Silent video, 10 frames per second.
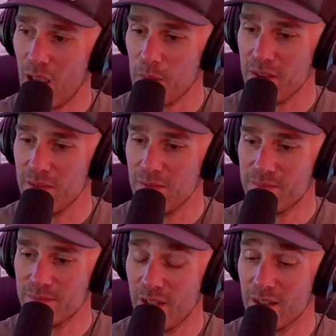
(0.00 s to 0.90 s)
I mean,
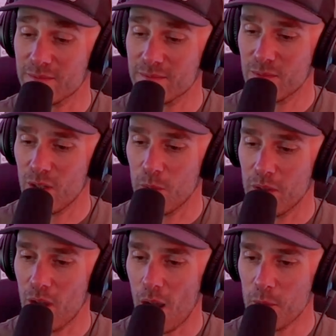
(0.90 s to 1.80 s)
yeah.
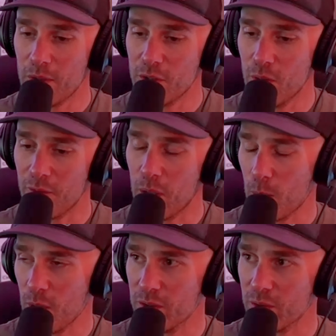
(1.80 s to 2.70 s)
We, I mean, we do have a
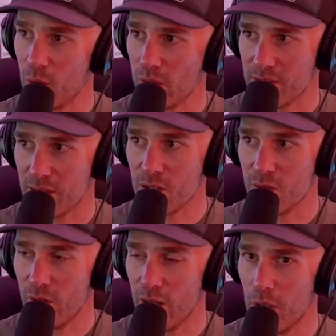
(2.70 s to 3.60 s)
paramilitary
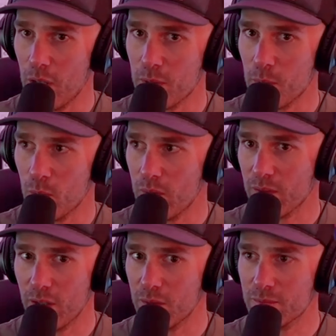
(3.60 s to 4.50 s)
organization ran by people with,
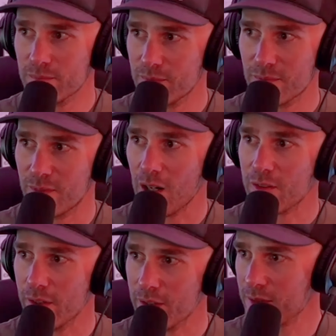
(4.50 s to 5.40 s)
you know,
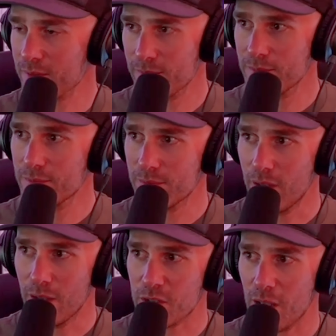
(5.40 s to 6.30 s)
doctorates,
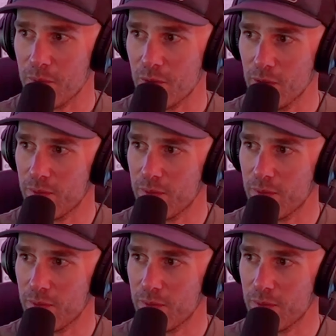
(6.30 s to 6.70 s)
never set foot in